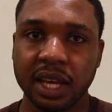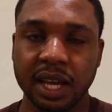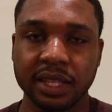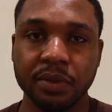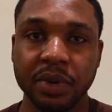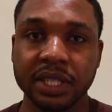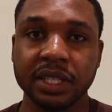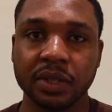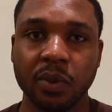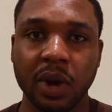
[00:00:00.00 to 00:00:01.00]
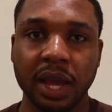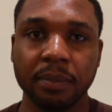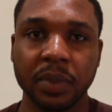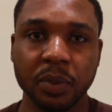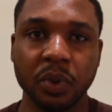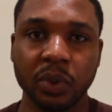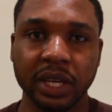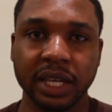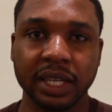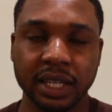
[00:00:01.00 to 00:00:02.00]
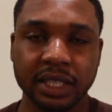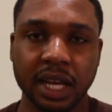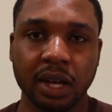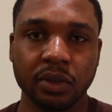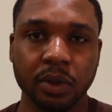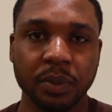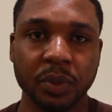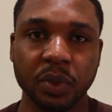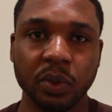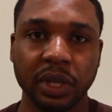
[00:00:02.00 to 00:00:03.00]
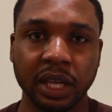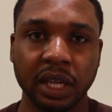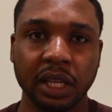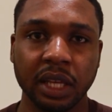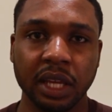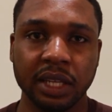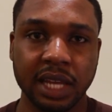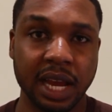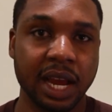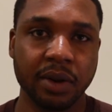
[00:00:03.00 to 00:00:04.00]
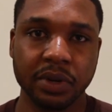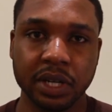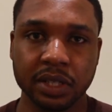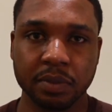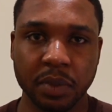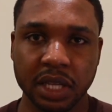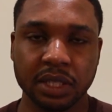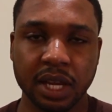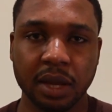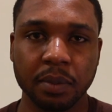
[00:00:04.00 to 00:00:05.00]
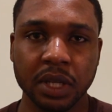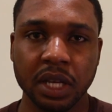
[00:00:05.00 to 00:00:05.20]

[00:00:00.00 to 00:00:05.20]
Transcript: are the reason why people get kicked out or people get their careers messed up.